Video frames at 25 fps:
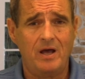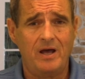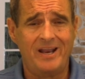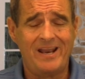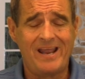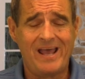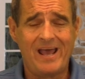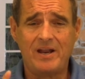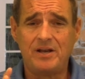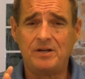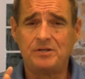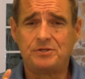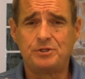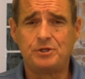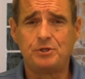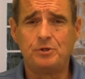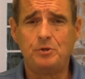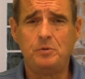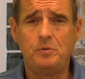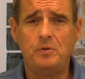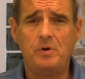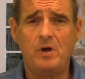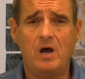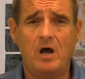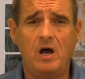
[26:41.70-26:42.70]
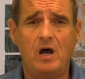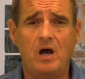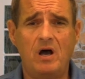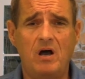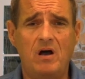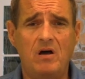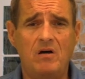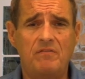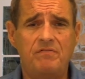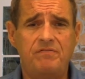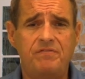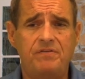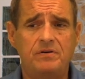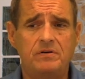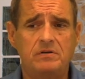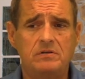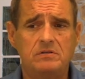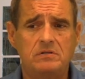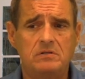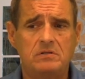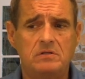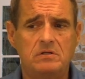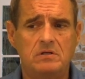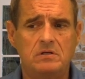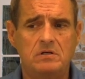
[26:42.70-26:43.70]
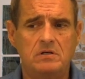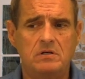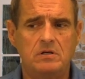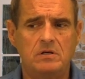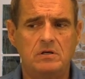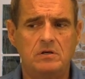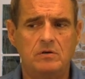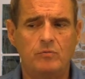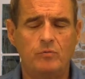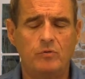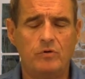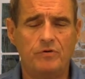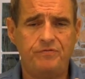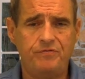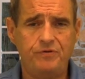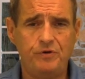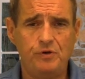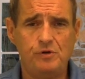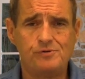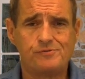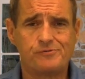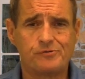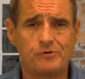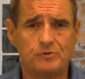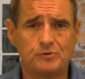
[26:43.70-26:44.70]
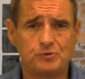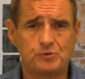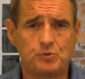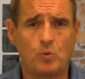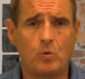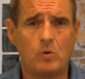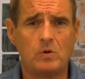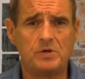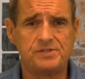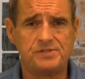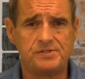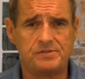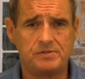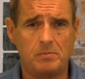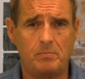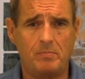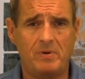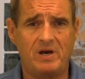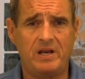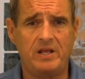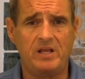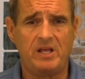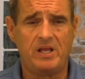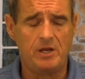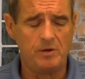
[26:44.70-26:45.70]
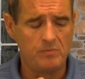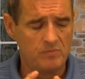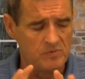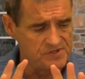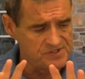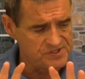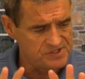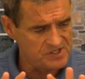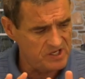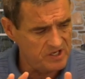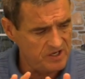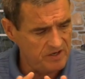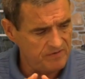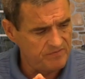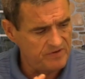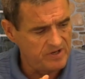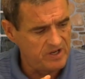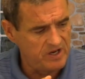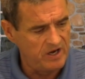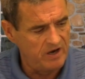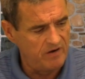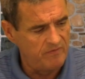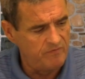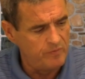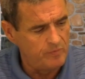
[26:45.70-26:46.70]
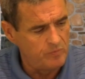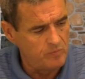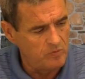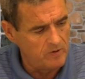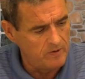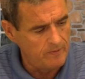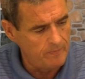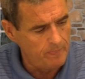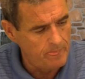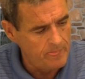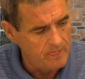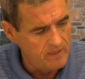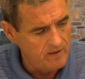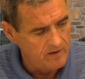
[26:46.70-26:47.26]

an attitude of refusal towards somebody. He received everyone.